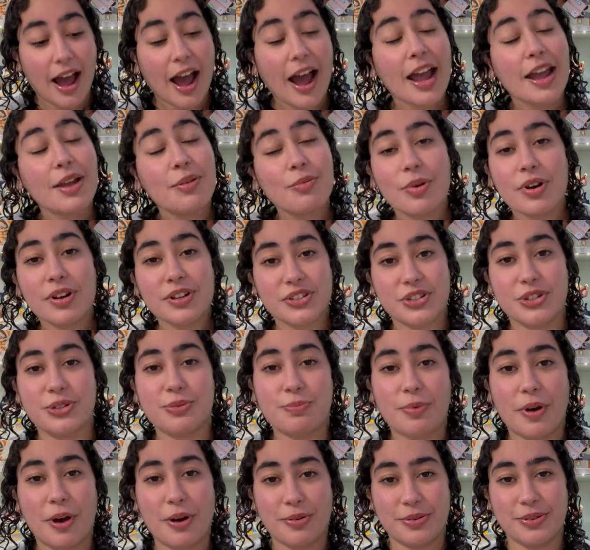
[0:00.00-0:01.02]
I want to
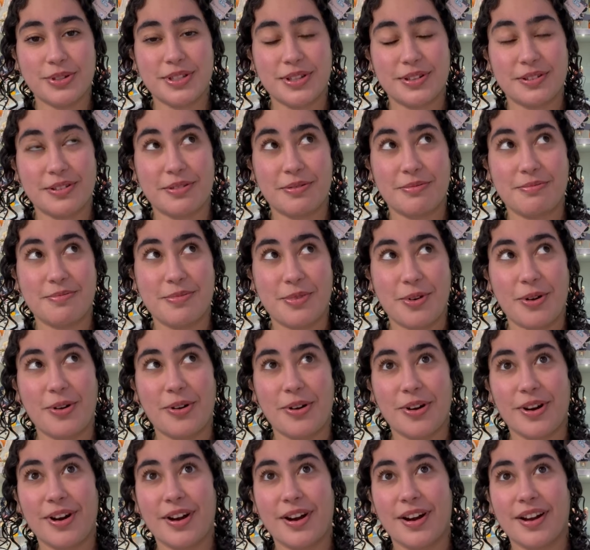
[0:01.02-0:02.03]
post
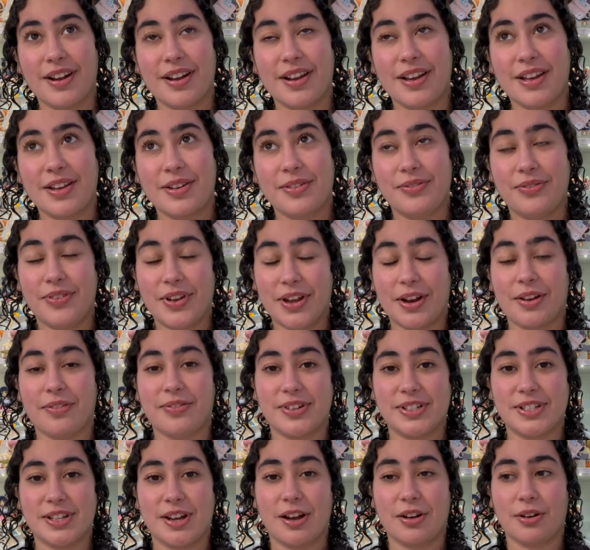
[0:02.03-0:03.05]
more figure
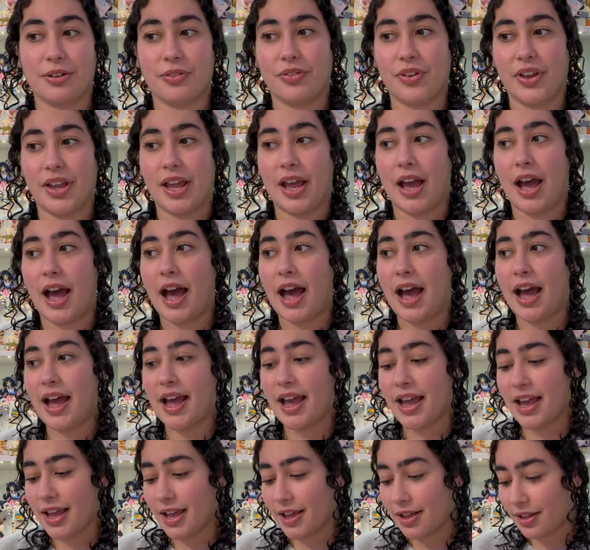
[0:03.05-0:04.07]
photography. I
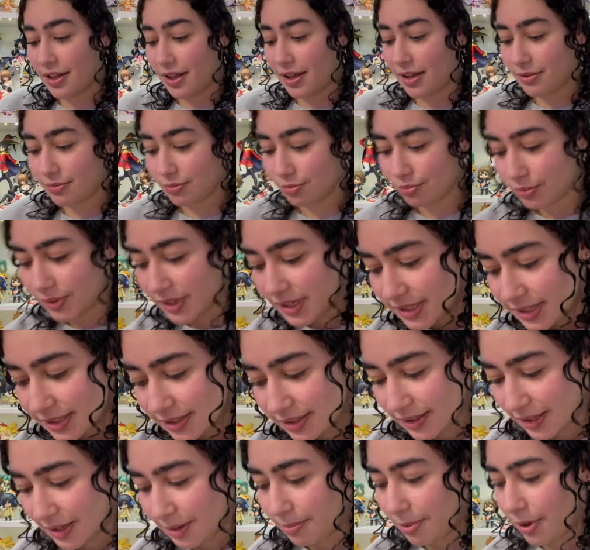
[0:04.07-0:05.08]

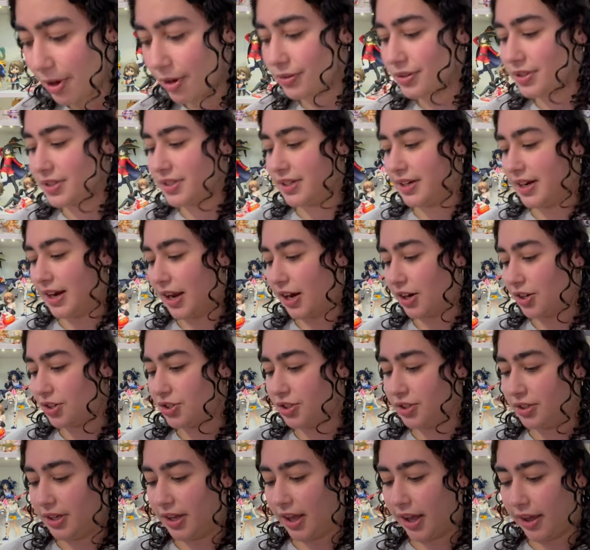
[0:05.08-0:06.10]
recently posted
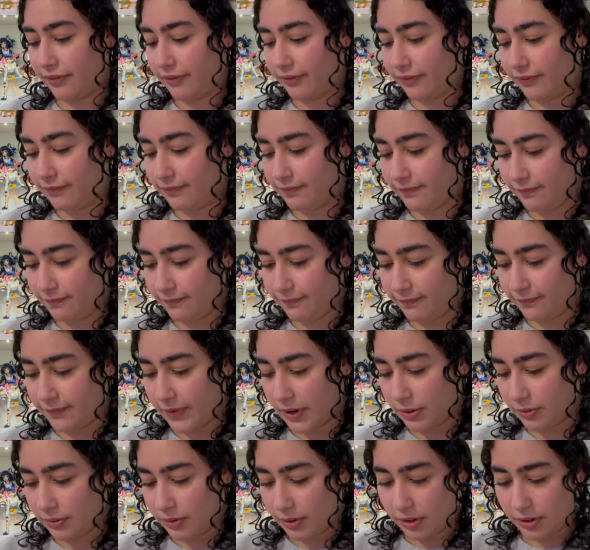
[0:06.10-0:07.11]
actually a
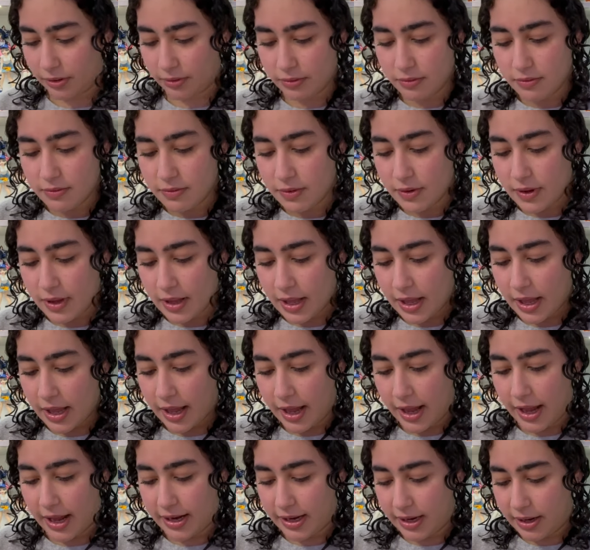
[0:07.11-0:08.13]
photo,
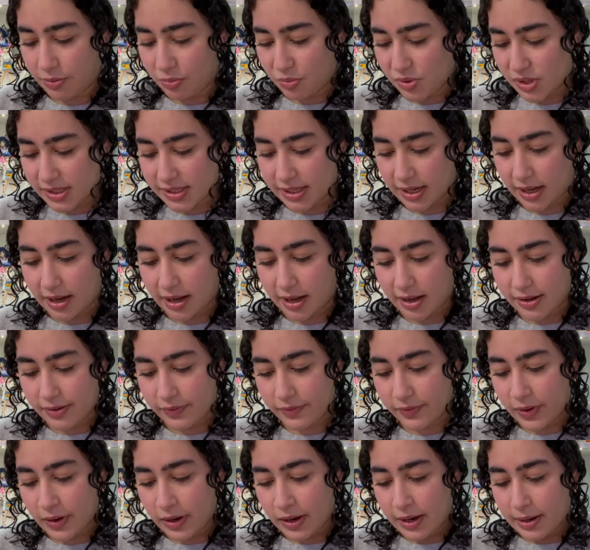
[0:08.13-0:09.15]
and it was of
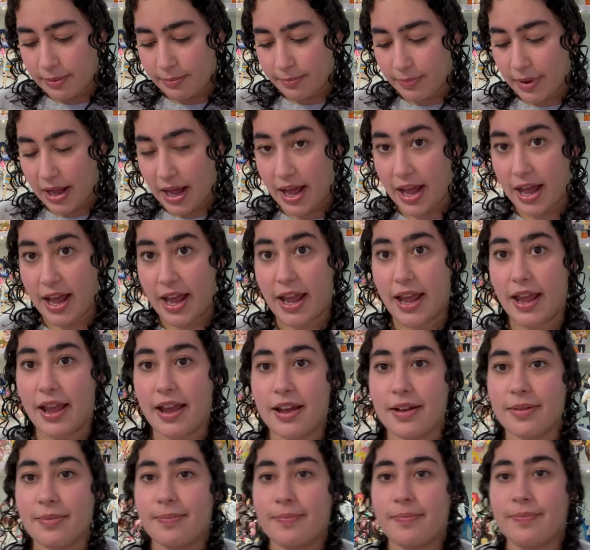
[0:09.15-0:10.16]
my
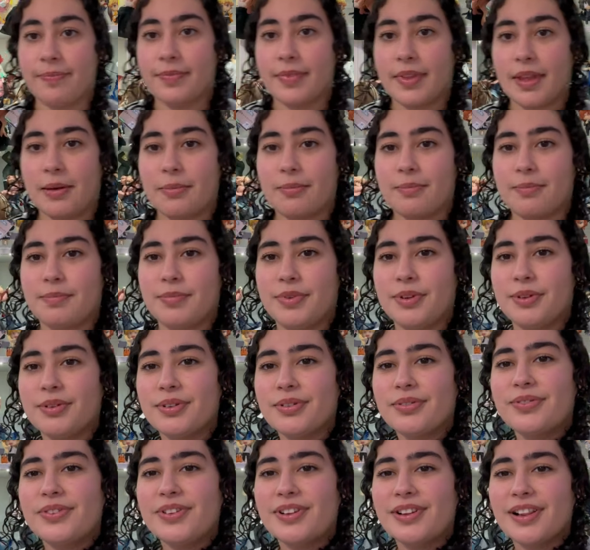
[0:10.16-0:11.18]

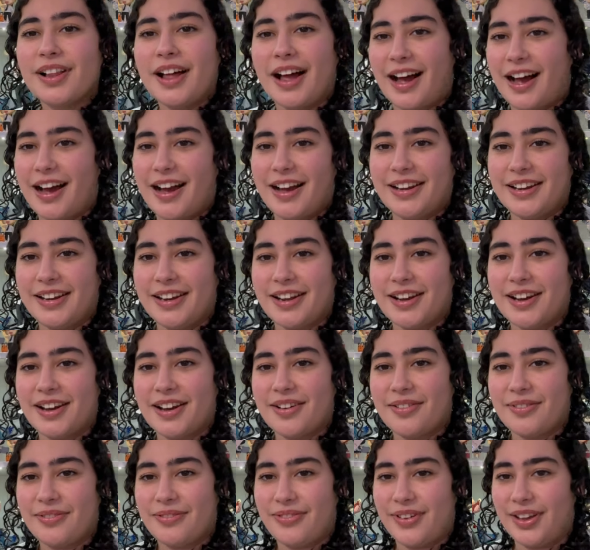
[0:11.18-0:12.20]
beautiful Anya
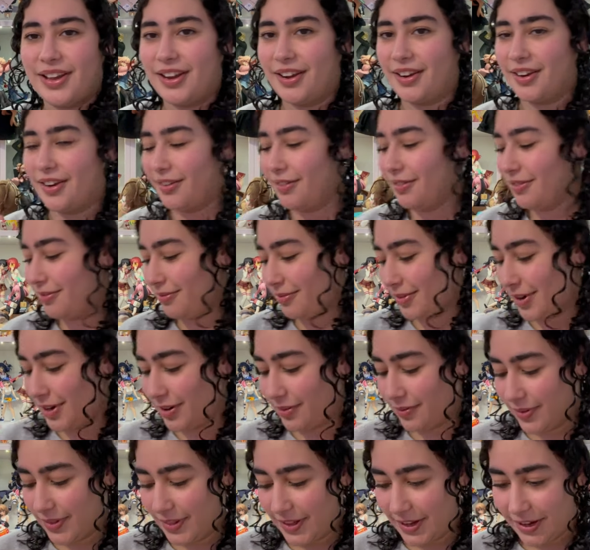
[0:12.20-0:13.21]
figure right
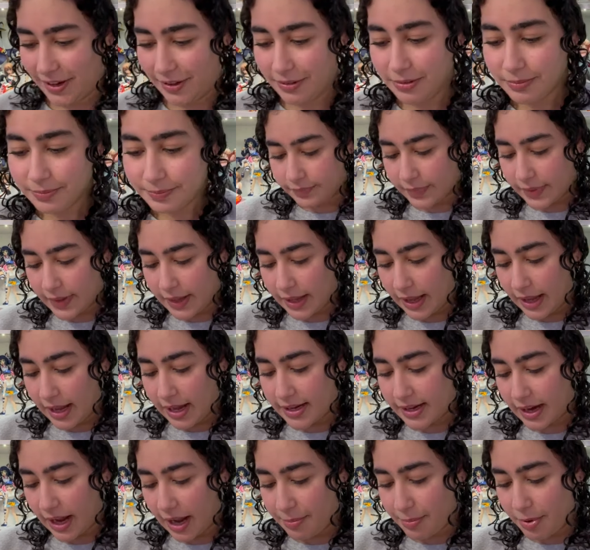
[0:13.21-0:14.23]
over there,
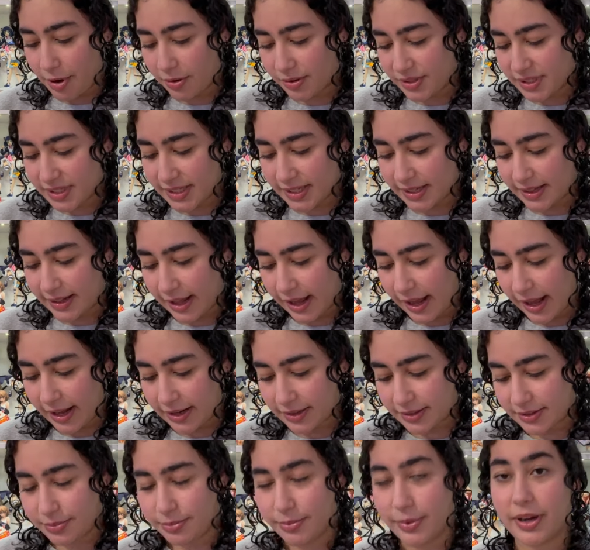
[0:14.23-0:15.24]
and I posted
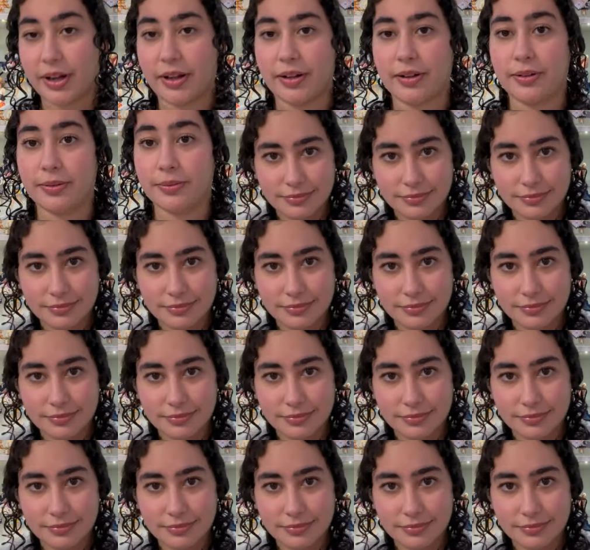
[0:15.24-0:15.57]
that, well,